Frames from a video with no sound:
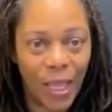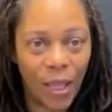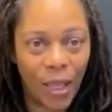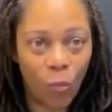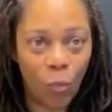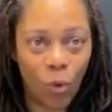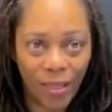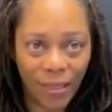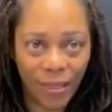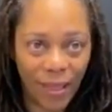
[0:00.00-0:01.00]
and
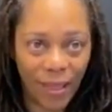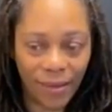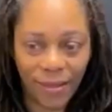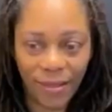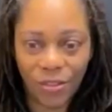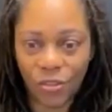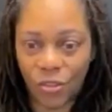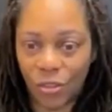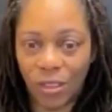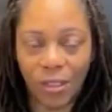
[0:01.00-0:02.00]
what that needs
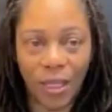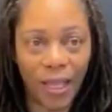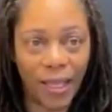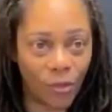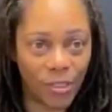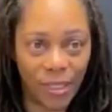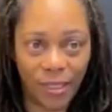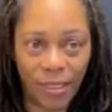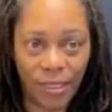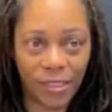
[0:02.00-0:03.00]
to look like,
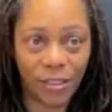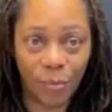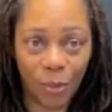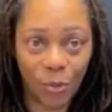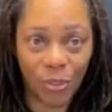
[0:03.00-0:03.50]
how to set things